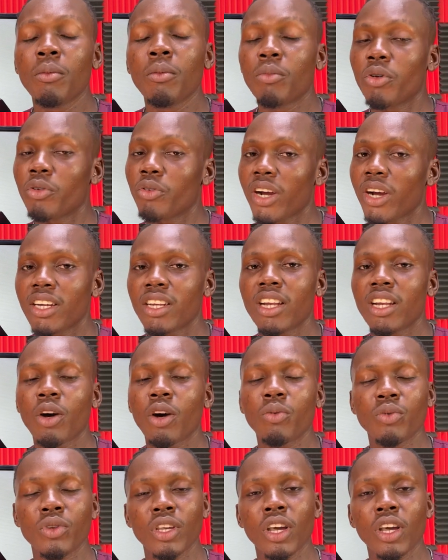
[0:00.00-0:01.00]
but right
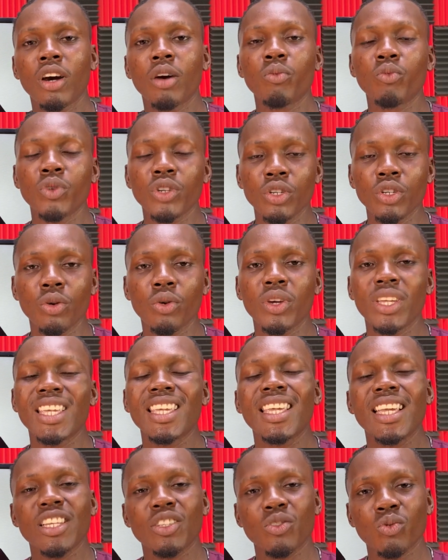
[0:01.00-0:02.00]
now we know
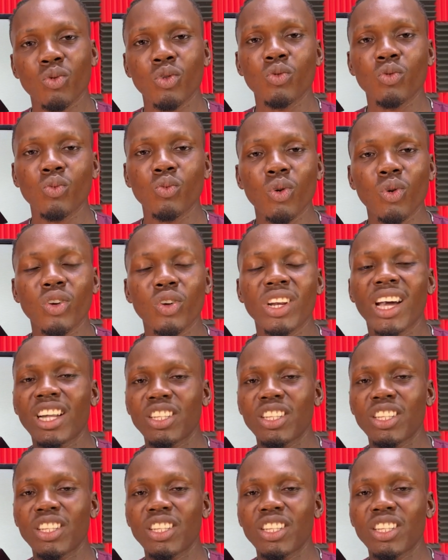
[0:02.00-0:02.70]
he has won 1